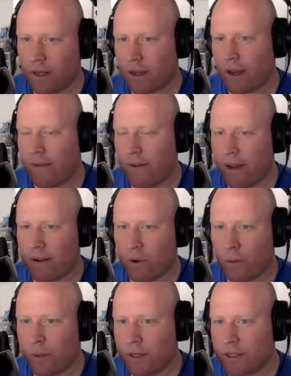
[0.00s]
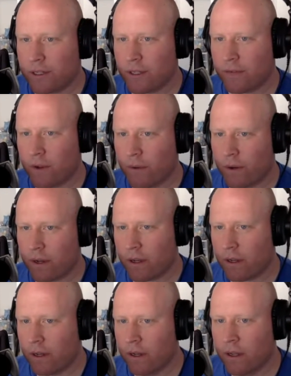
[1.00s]
I've had a whole bunch of stuff going on.
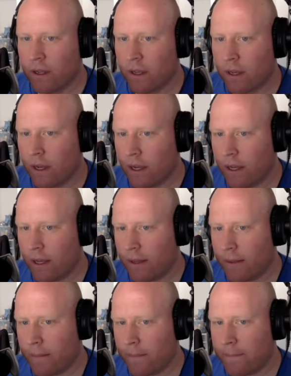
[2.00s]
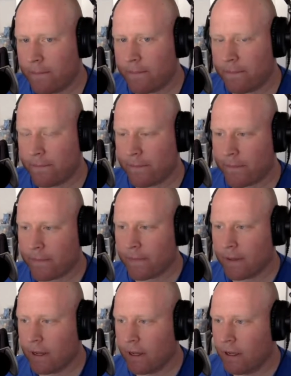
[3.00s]

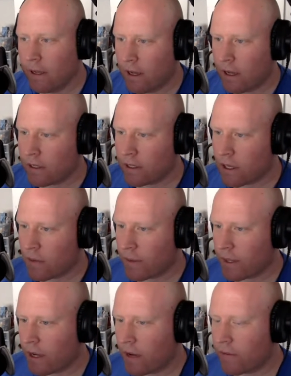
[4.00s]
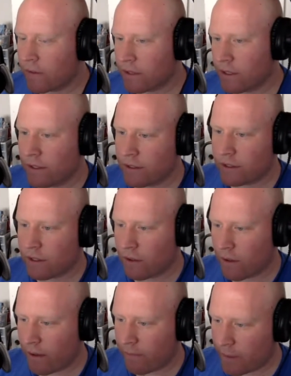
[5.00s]
I'll start with the conferences. So
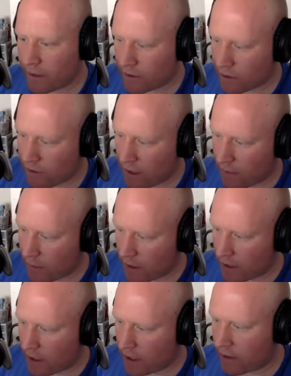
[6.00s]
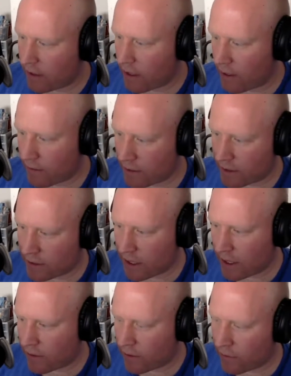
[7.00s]
I've been scrambling to get the conferences
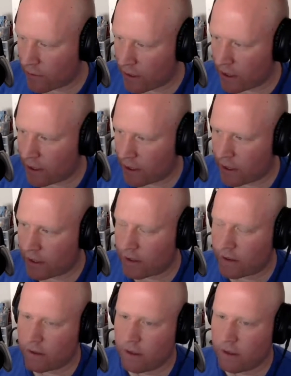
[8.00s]
together through the end of the year.